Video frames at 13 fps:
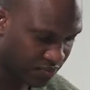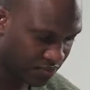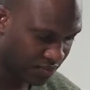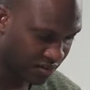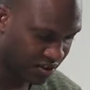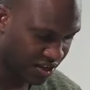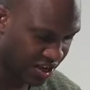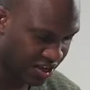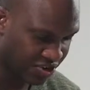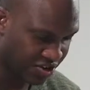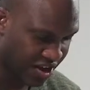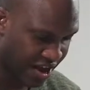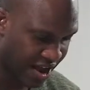It's
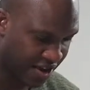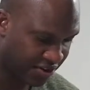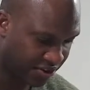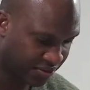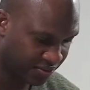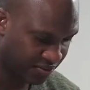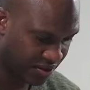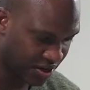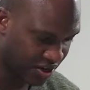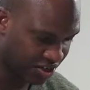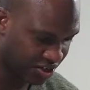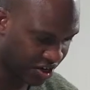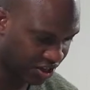easier to handle. You're
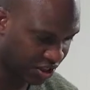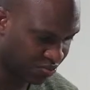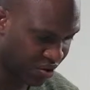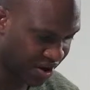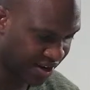just going to spread